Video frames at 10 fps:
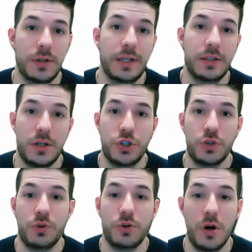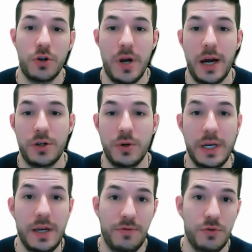that discussion with your
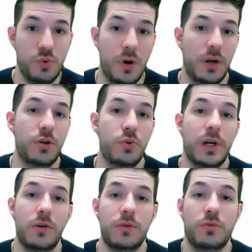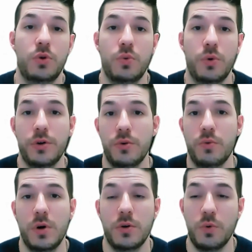contractor if you want to go down the road where you're
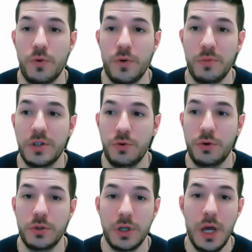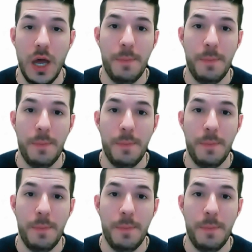the one ordering materials,